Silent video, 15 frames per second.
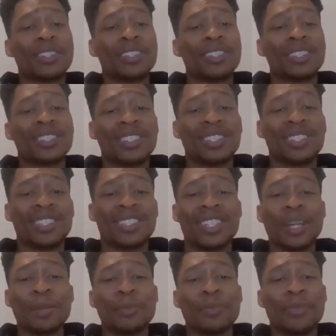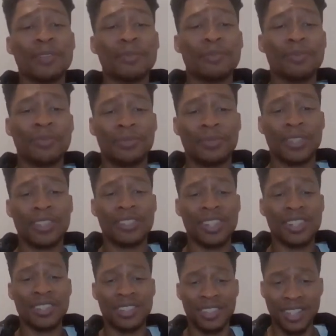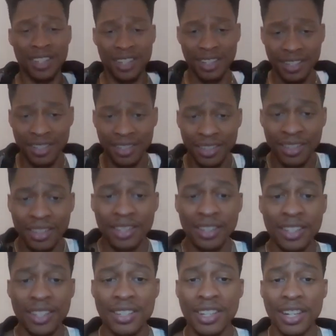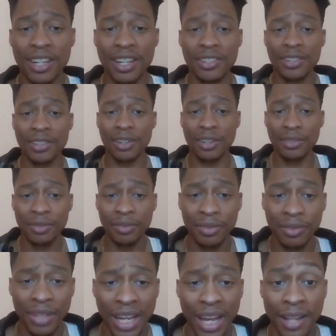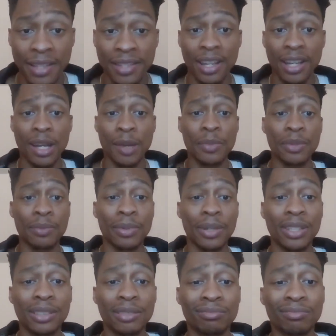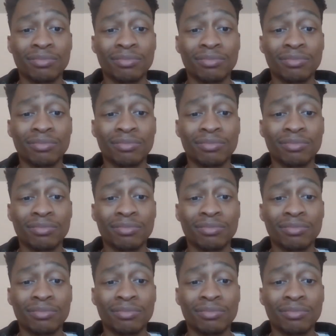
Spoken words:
some of the Gen Zs is kind of soft at times, but